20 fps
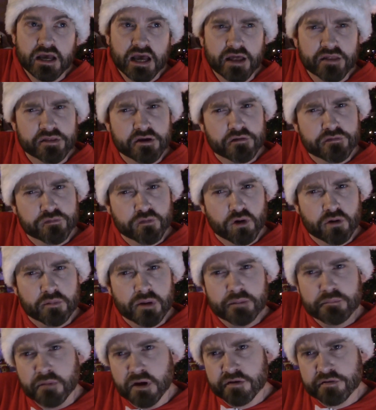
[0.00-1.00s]
and therefore
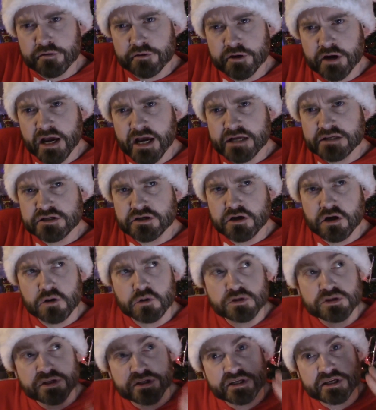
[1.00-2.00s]
my mother had to
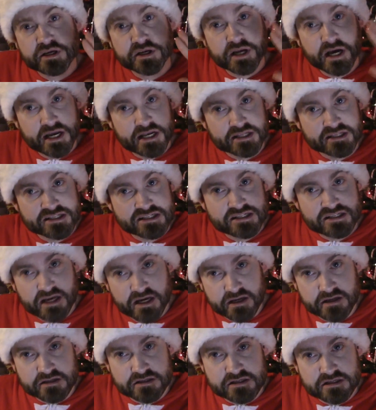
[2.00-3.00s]
go to the United
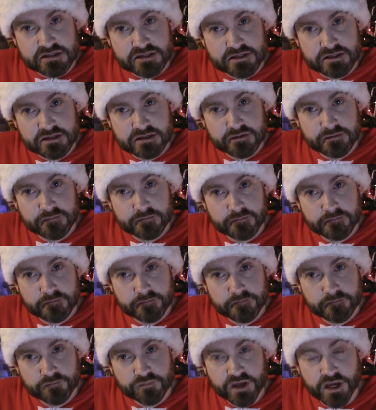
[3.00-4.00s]
States
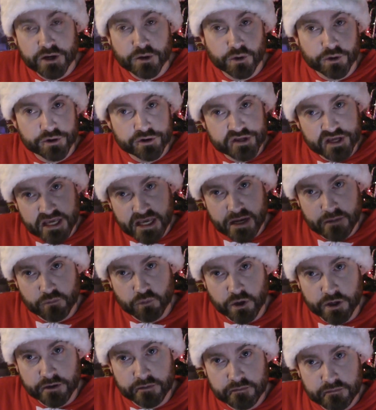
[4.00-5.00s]
in order to get
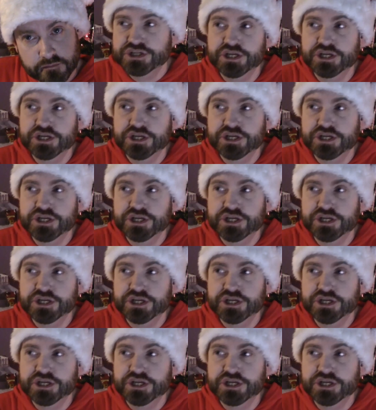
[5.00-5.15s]
one.